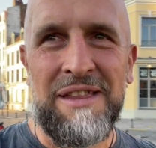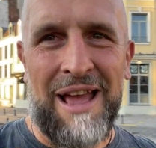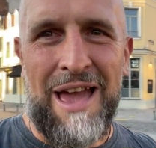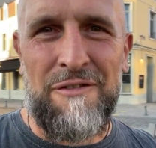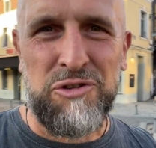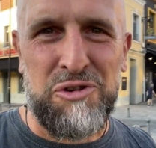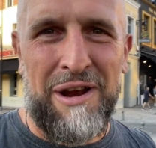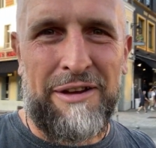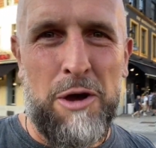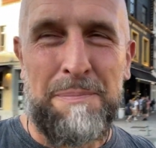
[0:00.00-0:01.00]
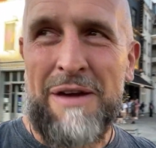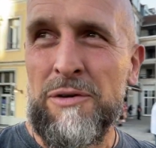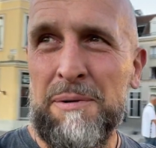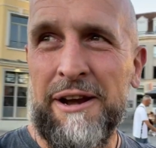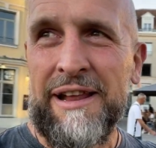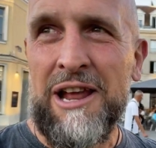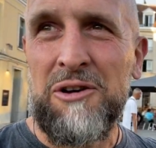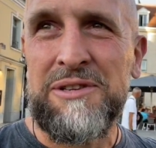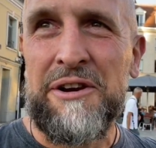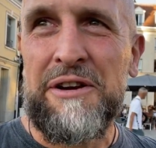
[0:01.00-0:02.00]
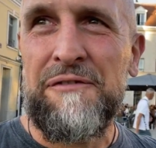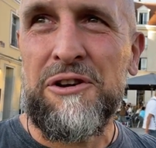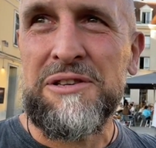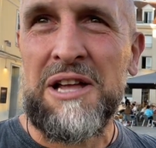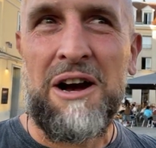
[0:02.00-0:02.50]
They gave Australia a bit of a bloody noser in the first